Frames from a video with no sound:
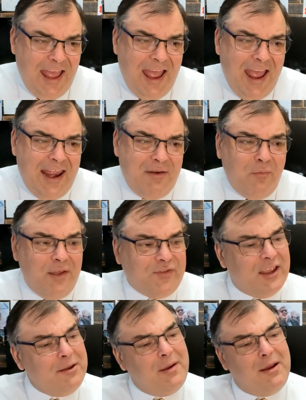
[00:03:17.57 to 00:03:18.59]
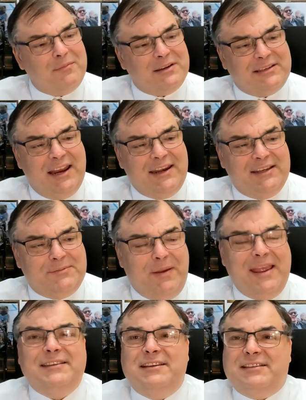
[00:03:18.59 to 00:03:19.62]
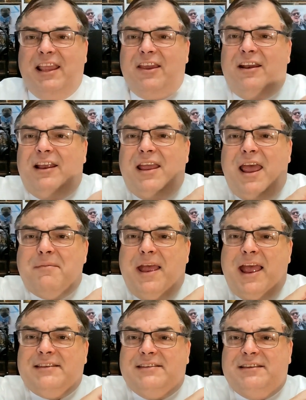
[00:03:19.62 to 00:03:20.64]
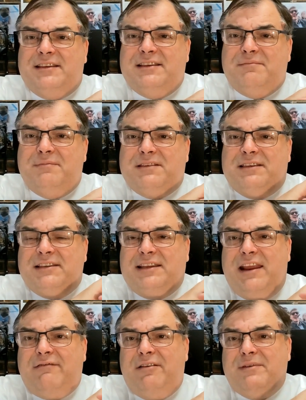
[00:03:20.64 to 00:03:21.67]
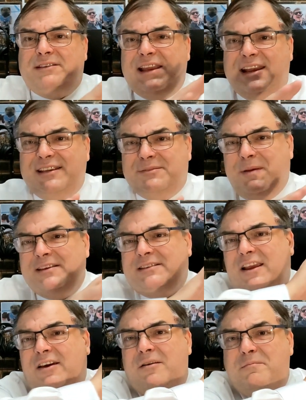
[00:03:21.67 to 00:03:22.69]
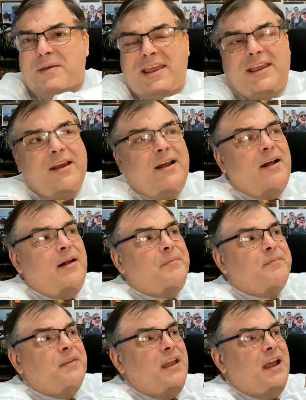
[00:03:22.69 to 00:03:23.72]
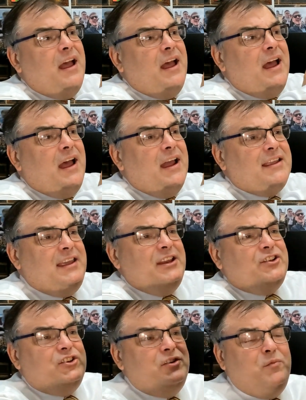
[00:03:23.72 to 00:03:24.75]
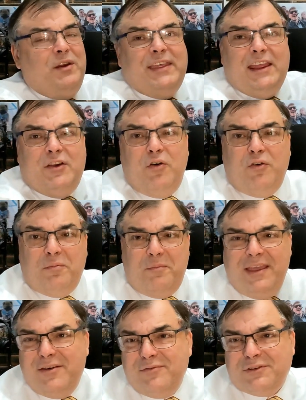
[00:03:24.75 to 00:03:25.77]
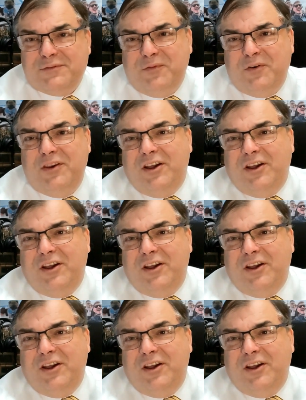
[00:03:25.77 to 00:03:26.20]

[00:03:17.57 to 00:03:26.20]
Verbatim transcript: And one thing about Mercedes Benz is they got a, at, at Centenary Mercedes Benz, they got a big uh, kitchen where they cook meals for you.